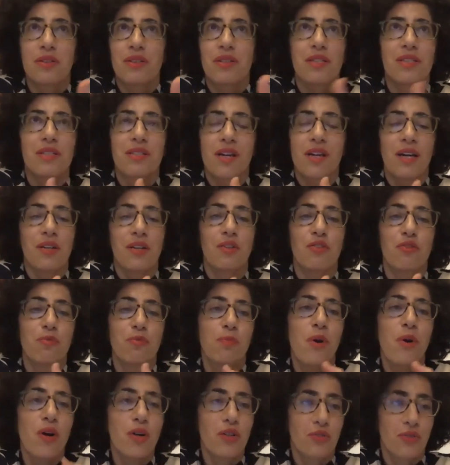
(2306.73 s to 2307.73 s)
this kind of
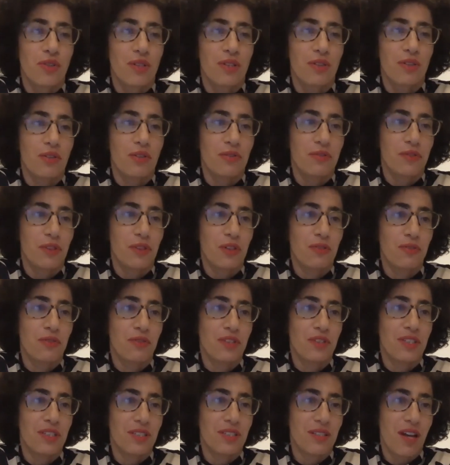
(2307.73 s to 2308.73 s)
portrait of, of
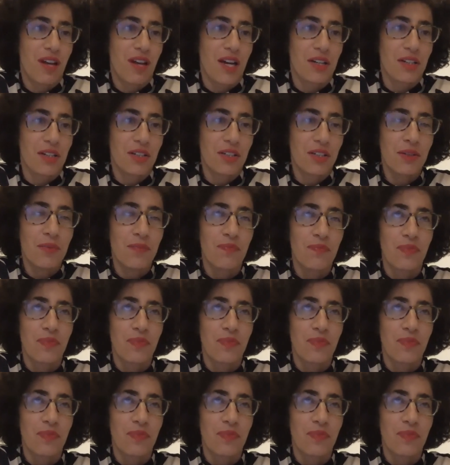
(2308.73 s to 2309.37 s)
this tiger.